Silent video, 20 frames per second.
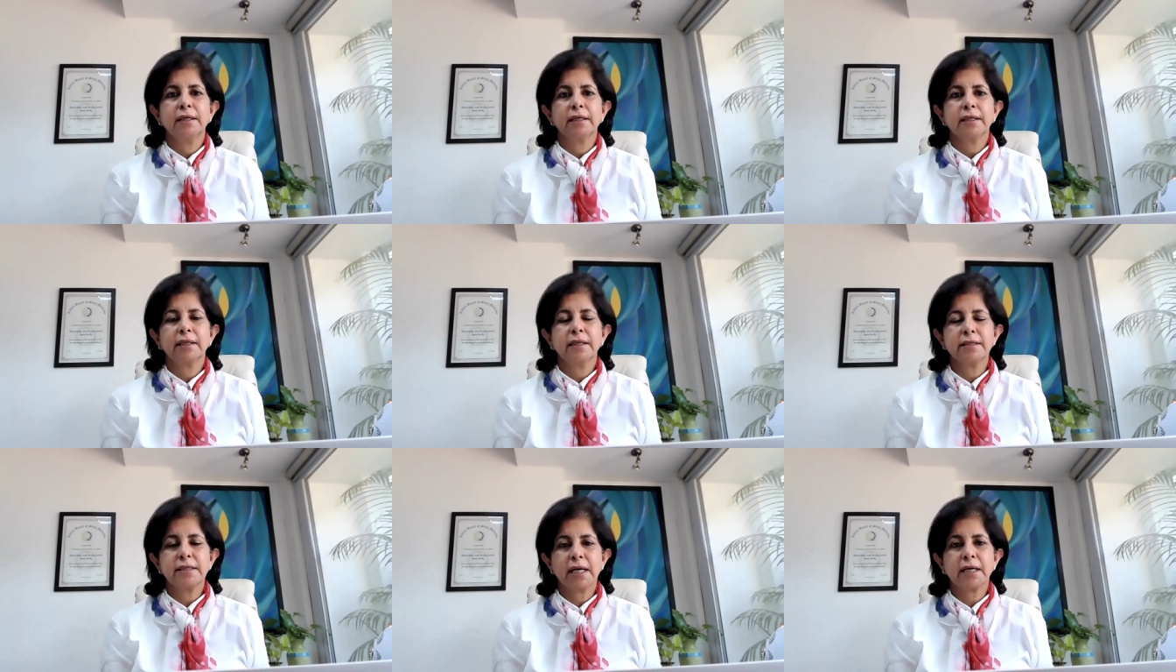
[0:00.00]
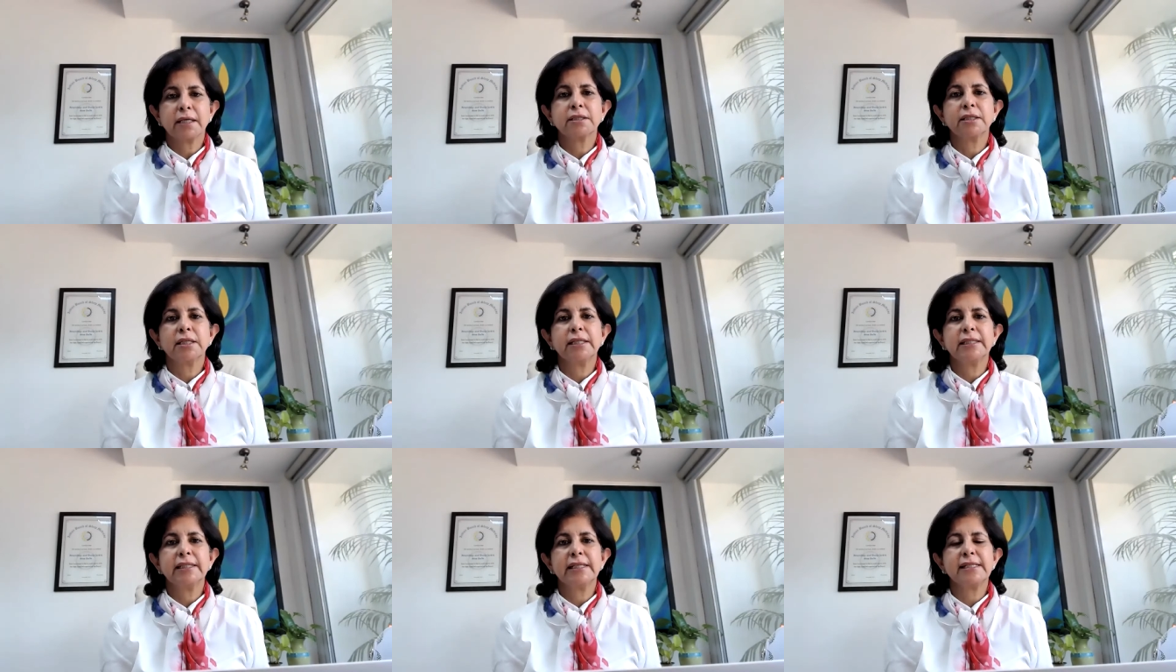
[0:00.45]

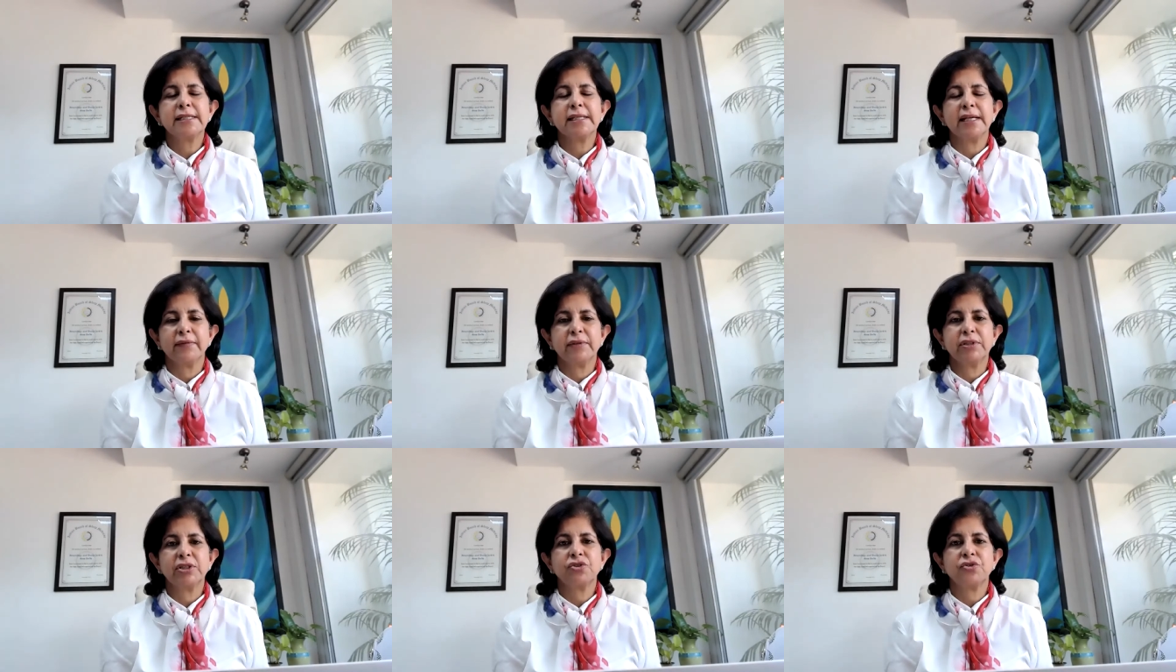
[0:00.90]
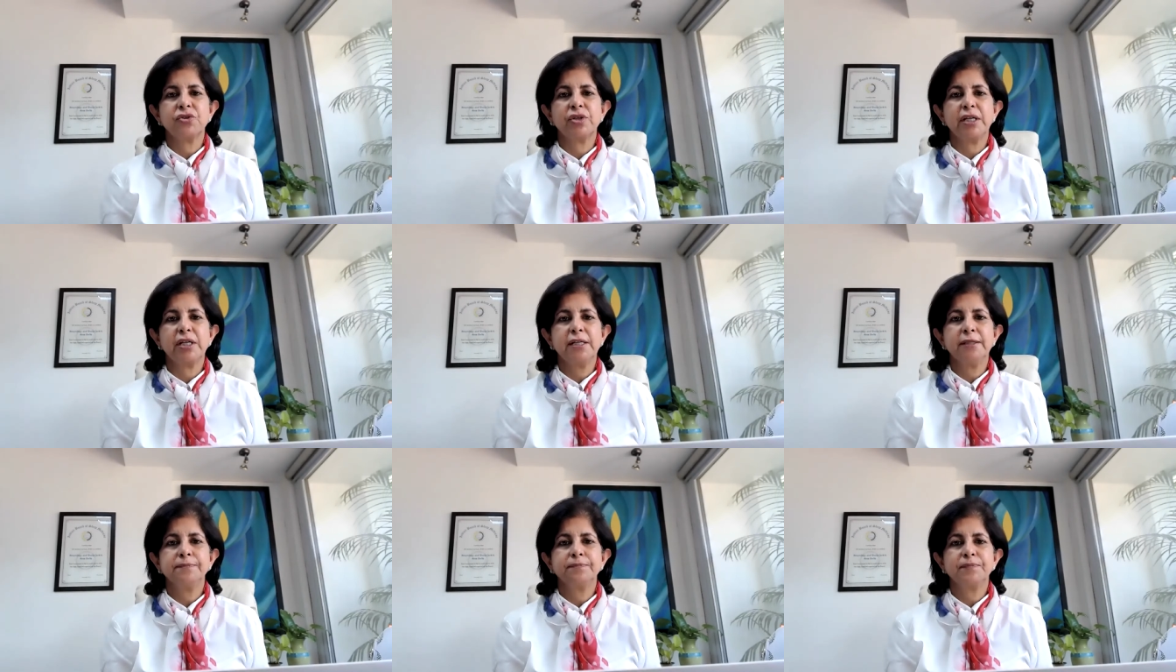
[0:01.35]
conducting these level
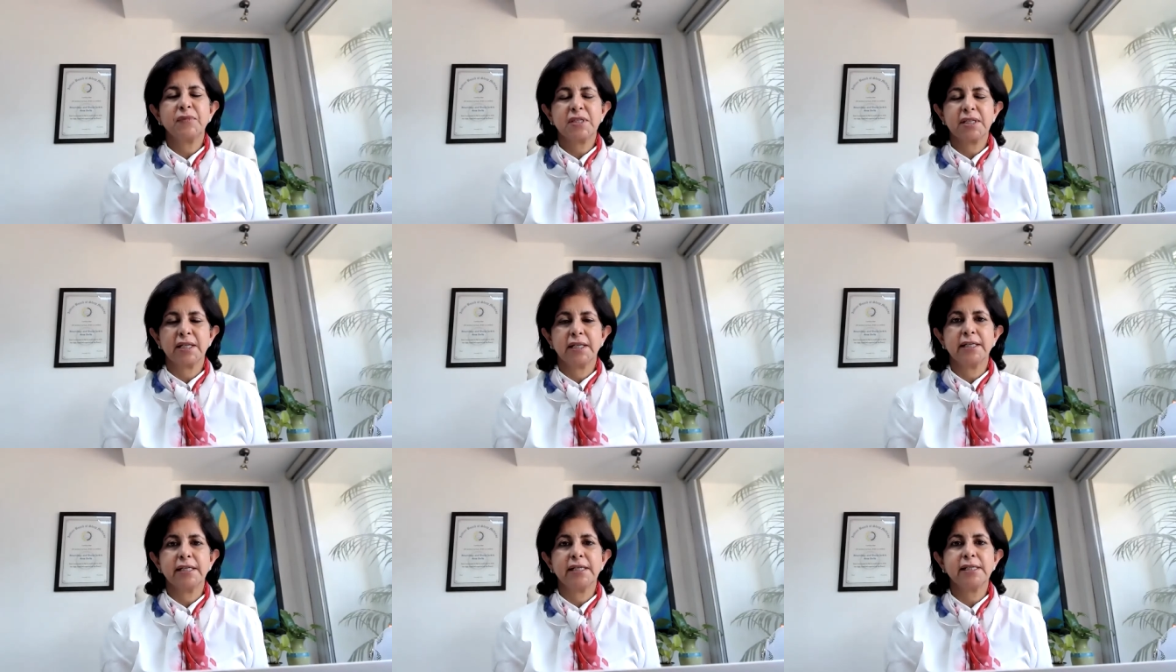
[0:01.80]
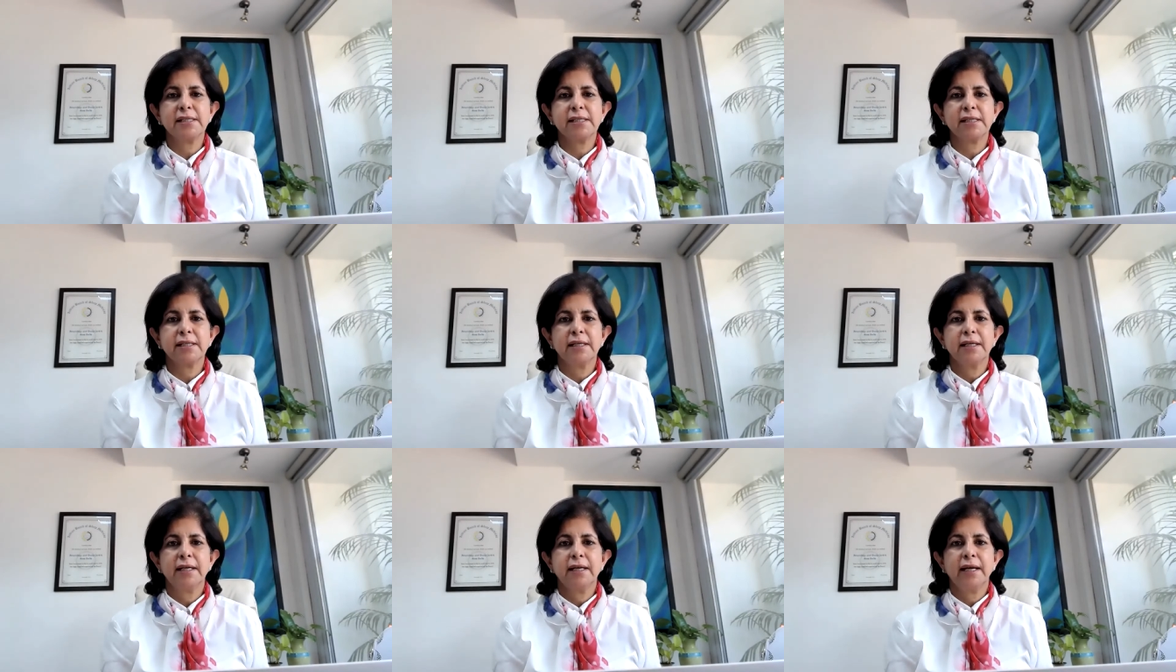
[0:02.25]
three
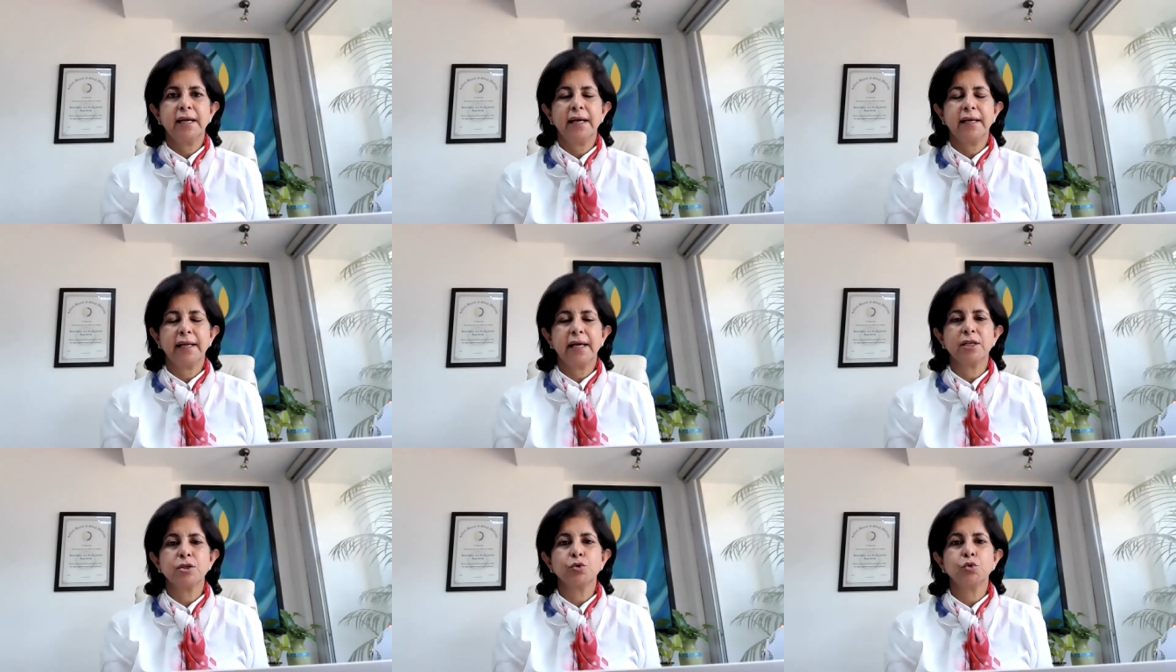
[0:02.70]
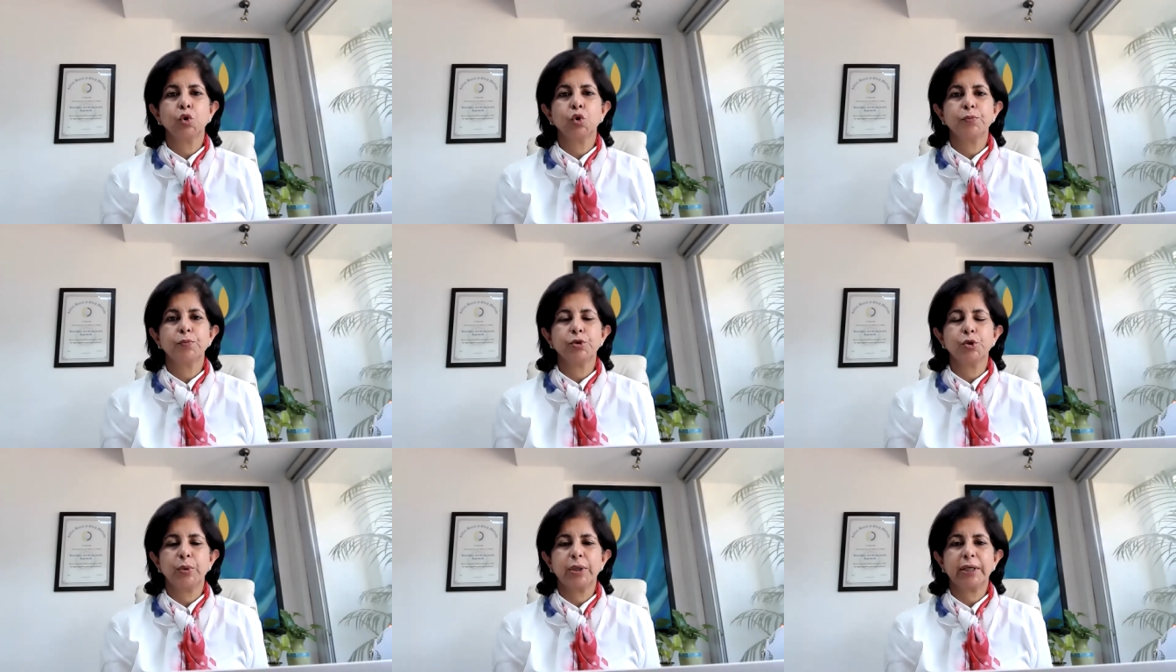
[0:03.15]
studies, and I do hope
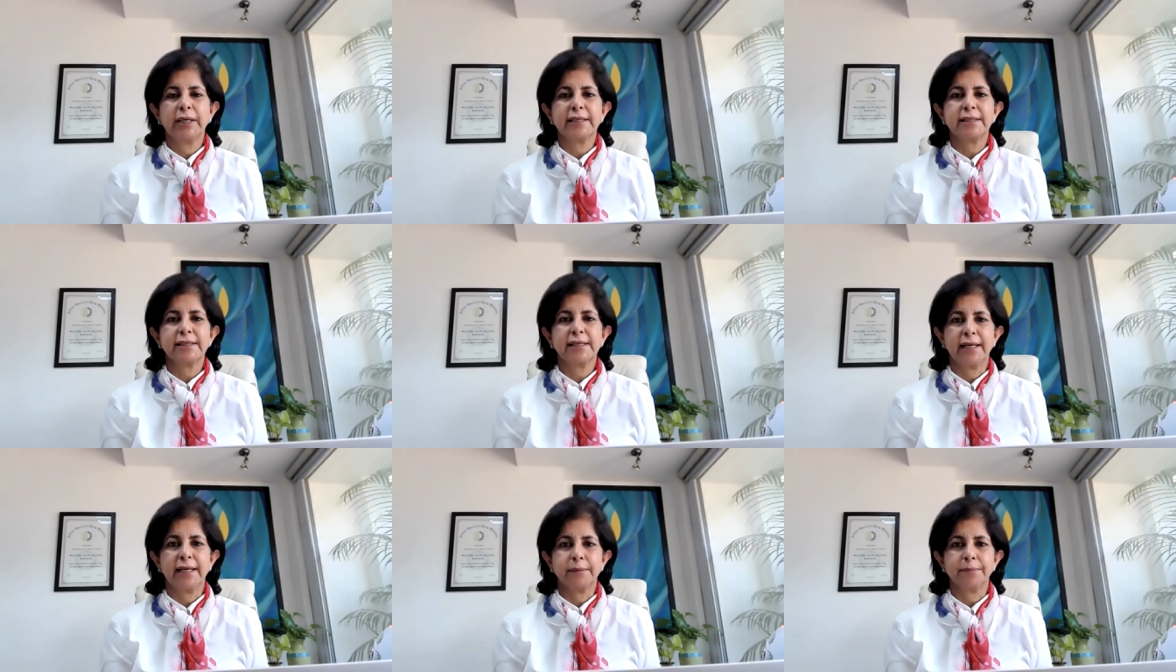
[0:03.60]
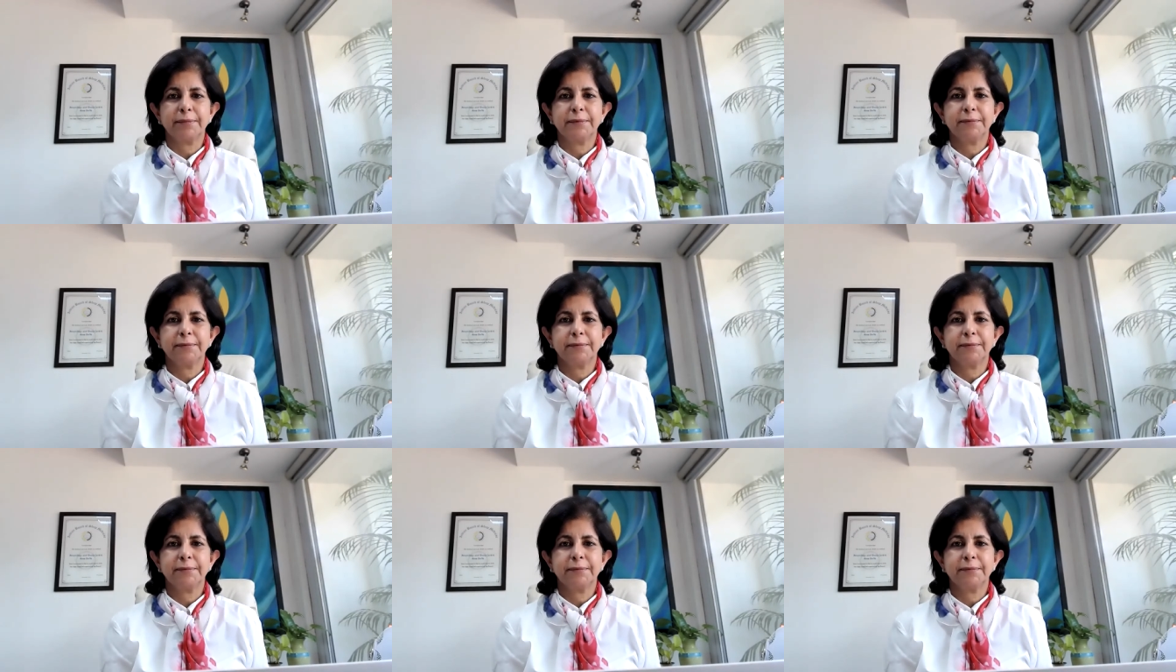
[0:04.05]
you will get help.